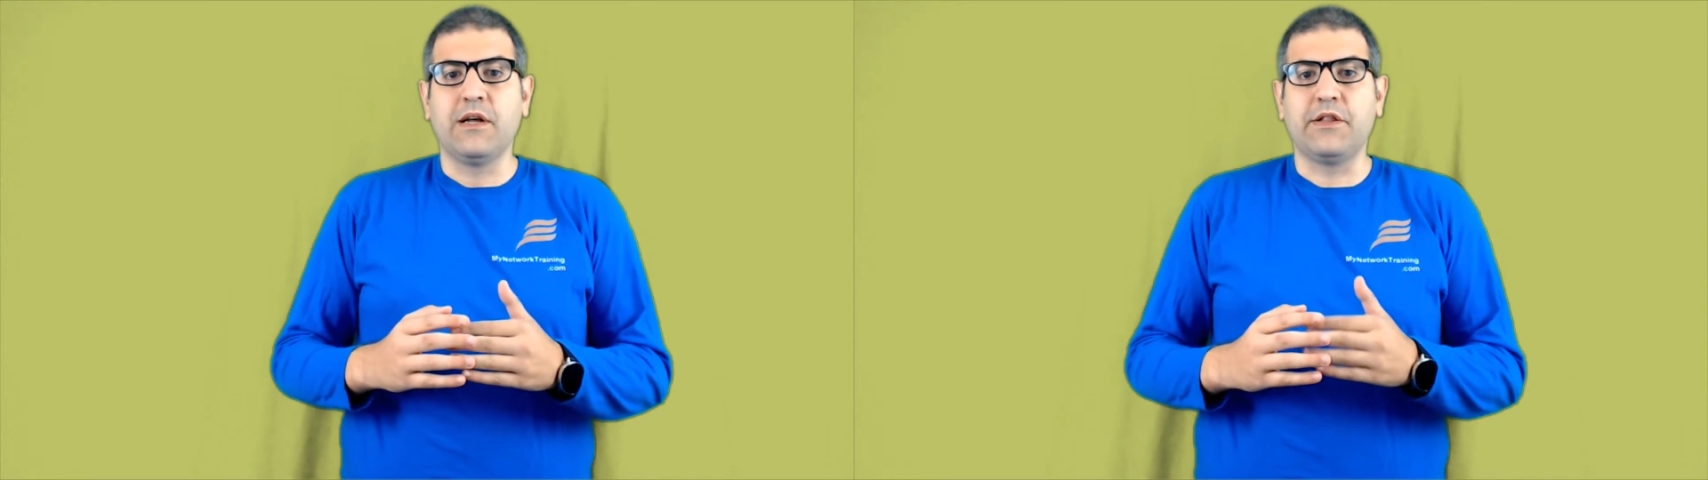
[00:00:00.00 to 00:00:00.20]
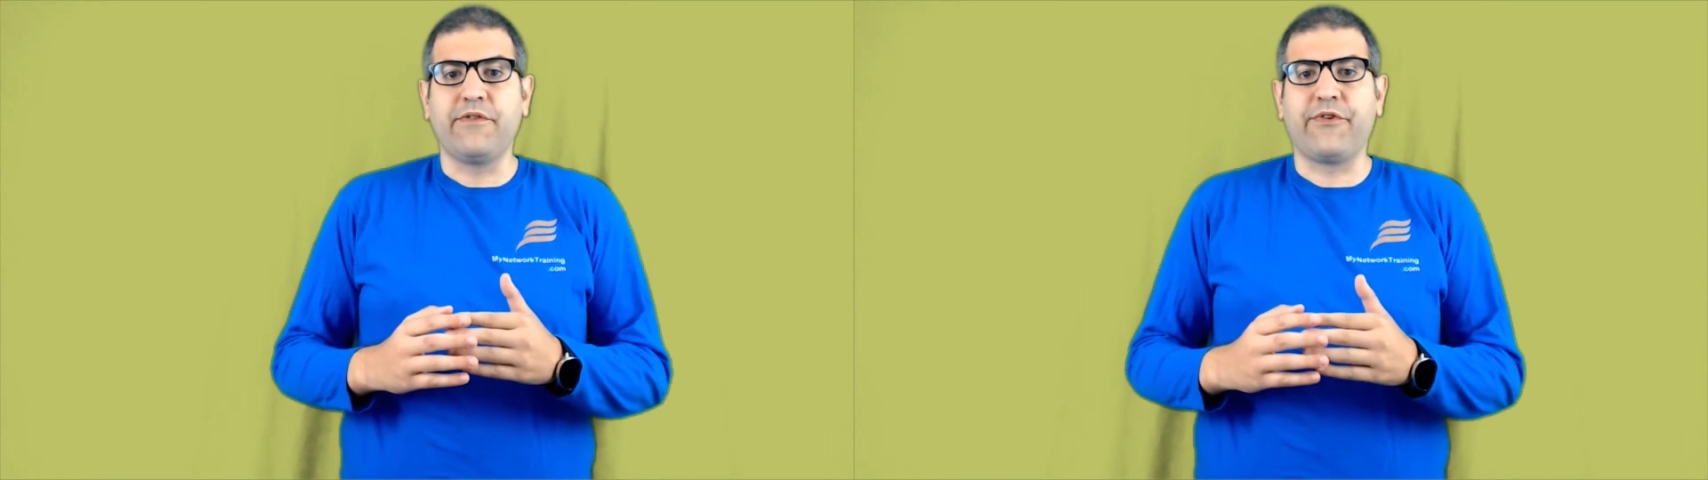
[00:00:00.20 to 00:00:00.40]

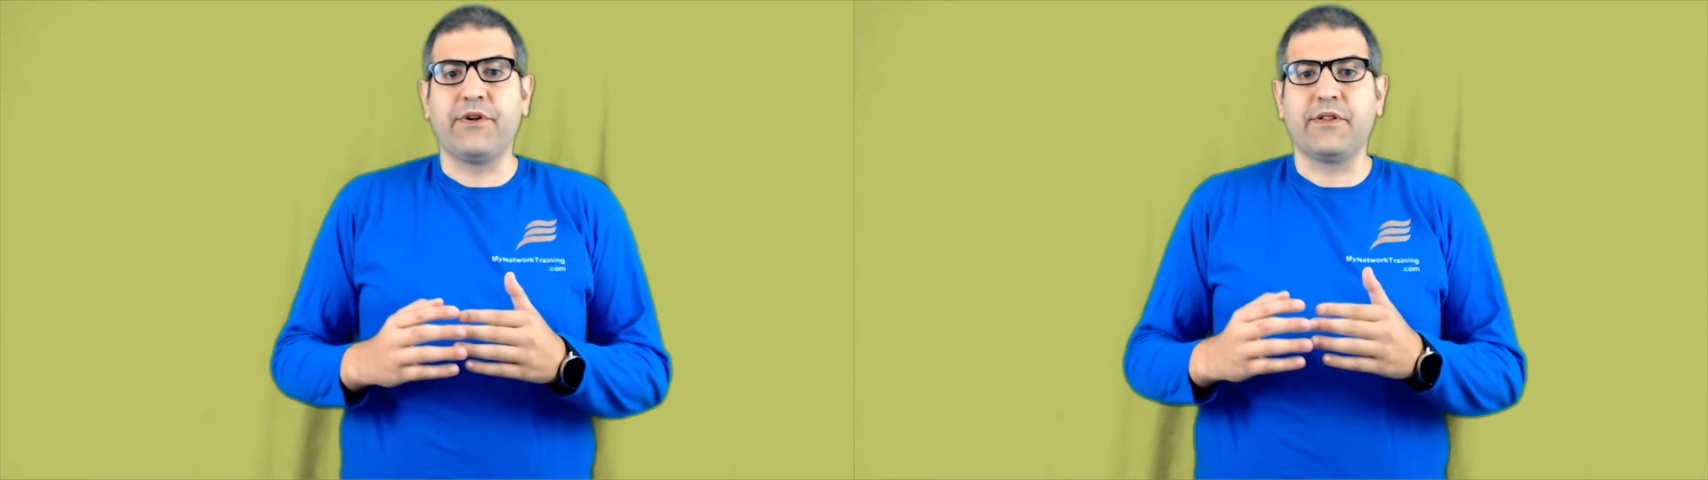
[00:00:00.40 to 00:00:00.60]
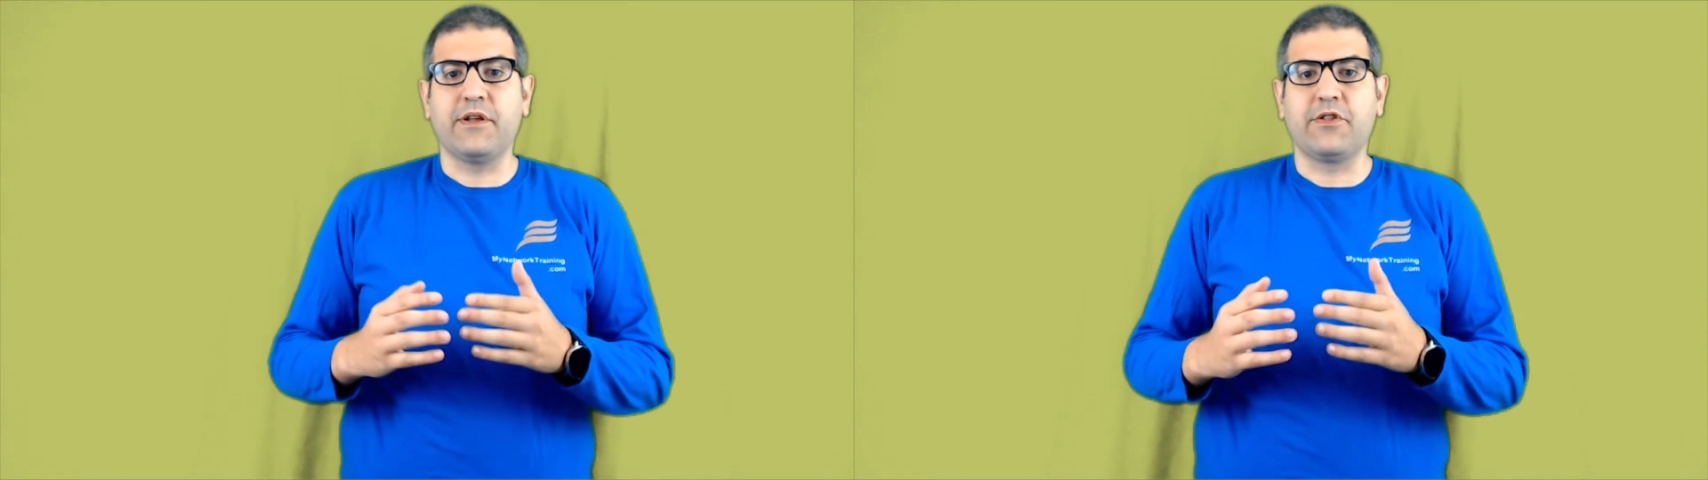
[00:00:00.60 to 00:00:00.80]

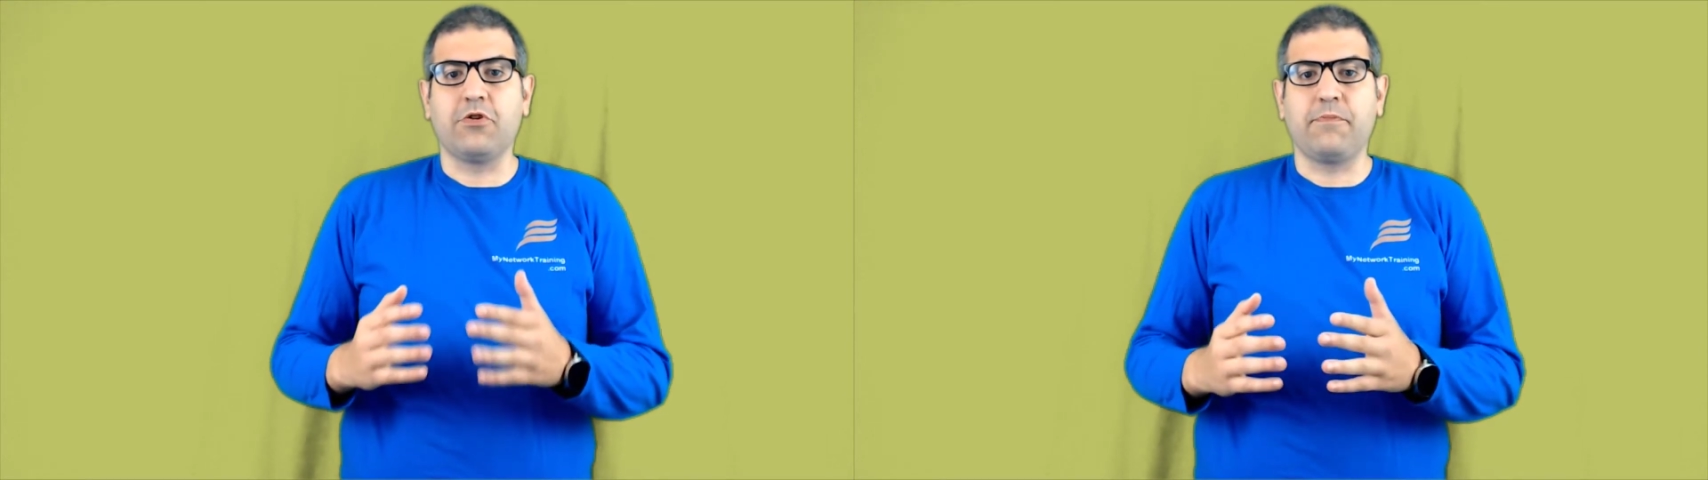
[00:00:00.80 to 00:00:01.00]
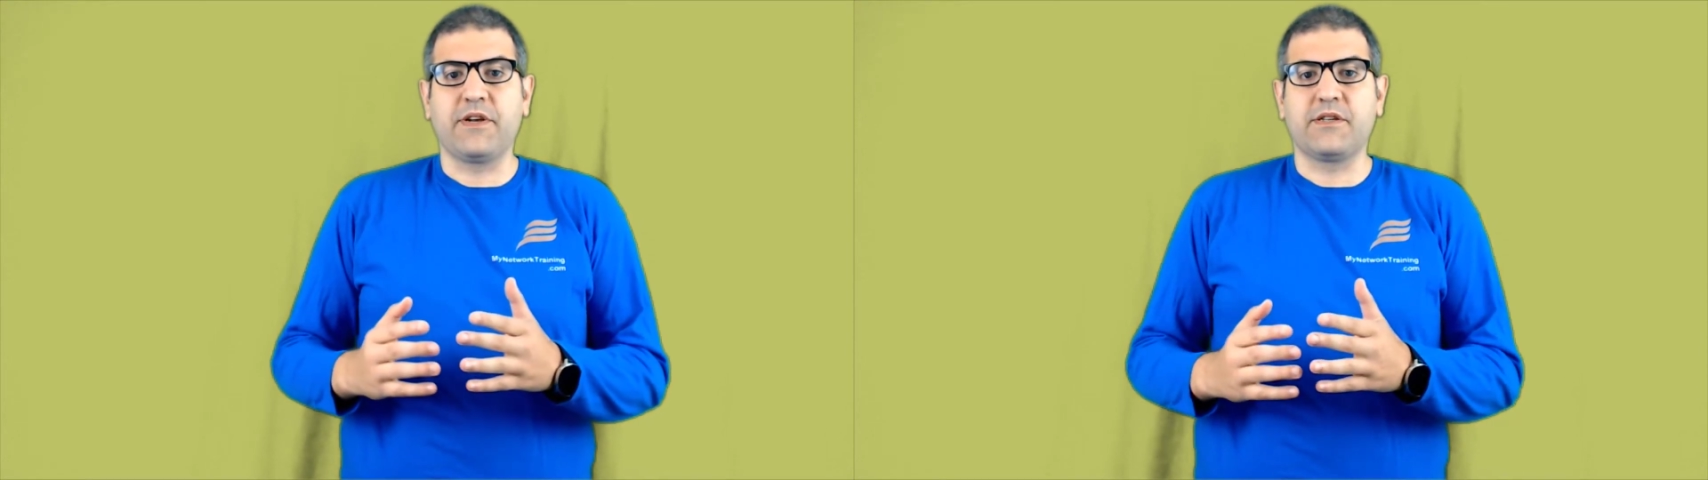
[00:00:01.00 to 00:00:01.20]
different
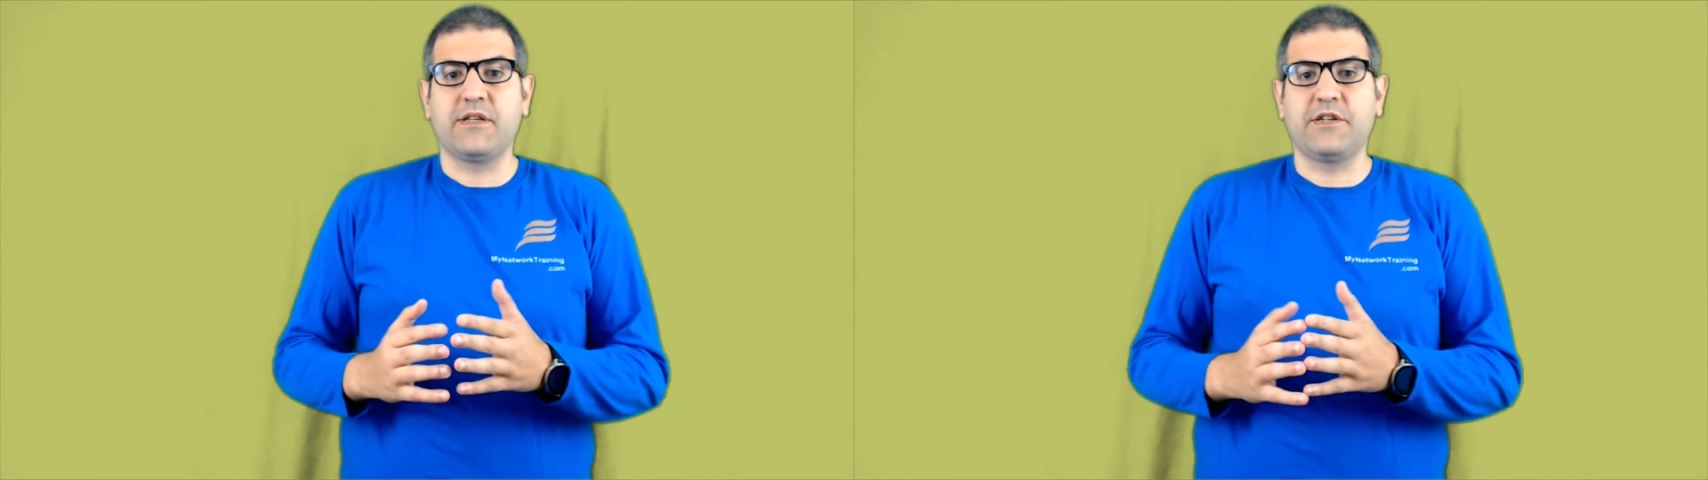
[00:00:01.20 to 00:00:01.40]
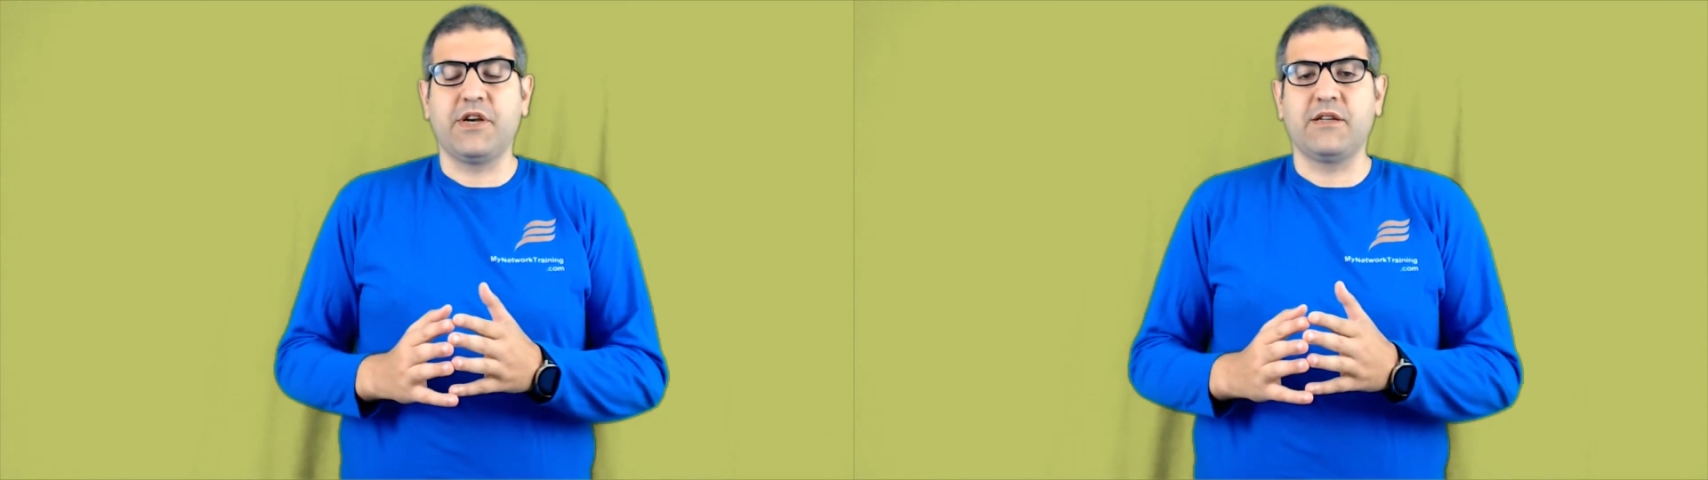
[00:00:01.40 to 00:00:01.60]
topics
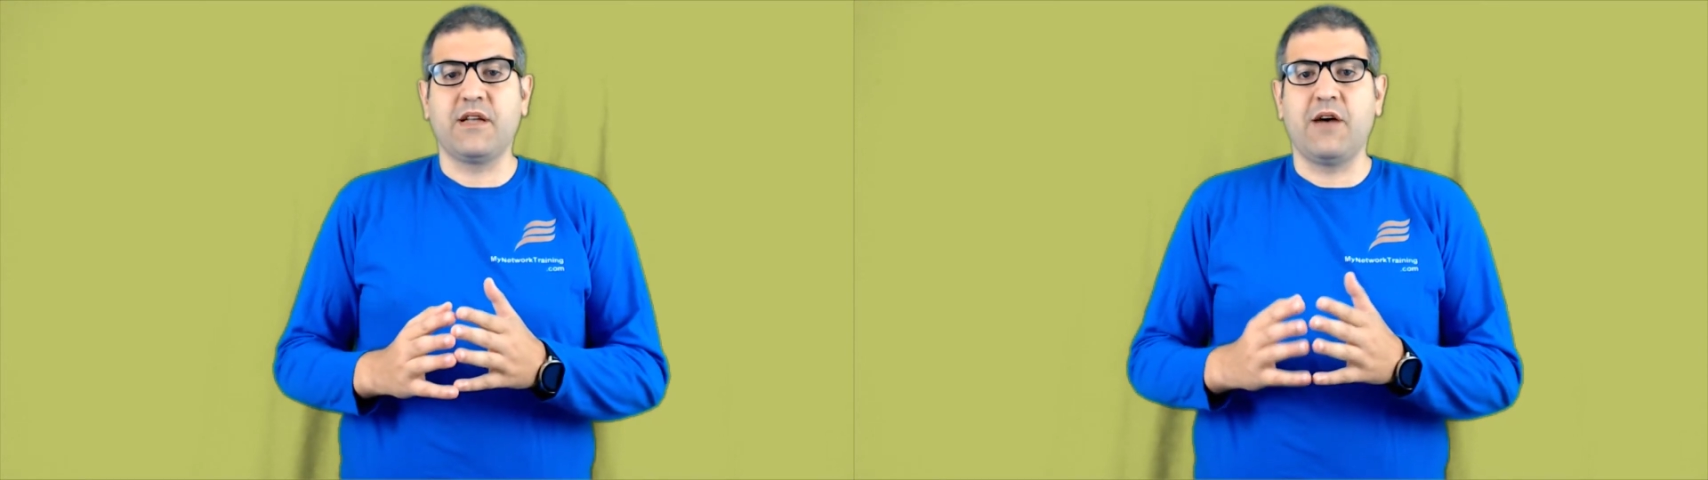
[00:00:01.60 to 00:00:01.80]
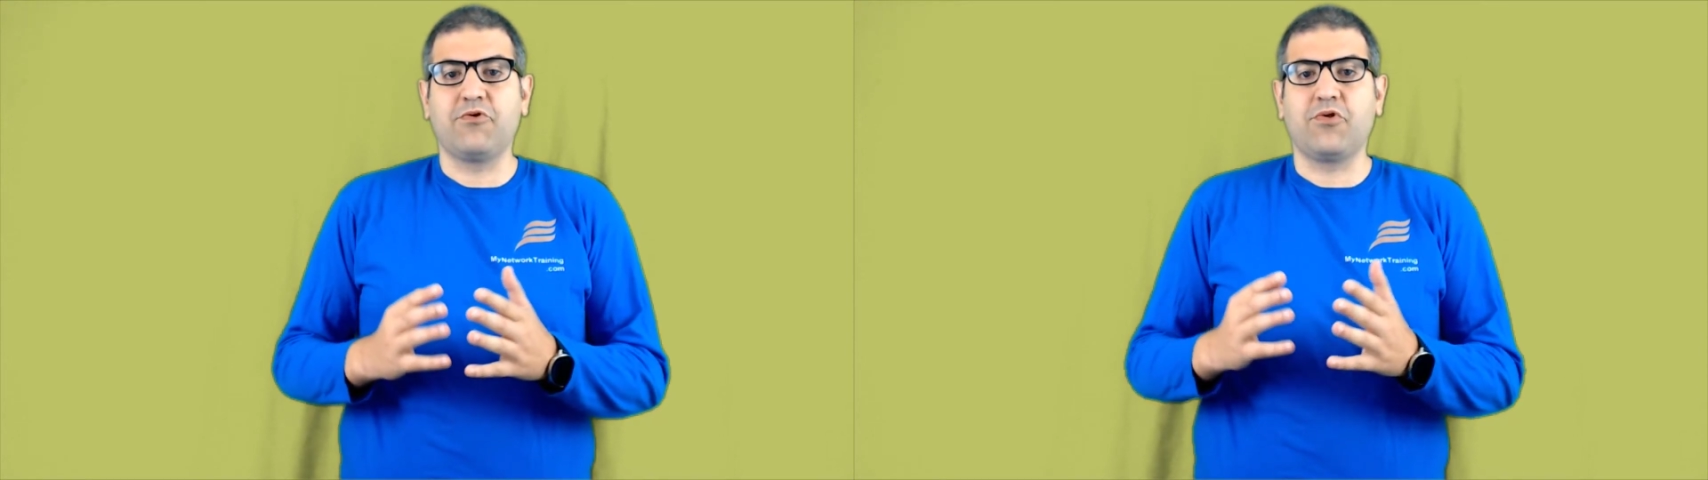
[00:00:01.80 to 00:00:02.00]
such as how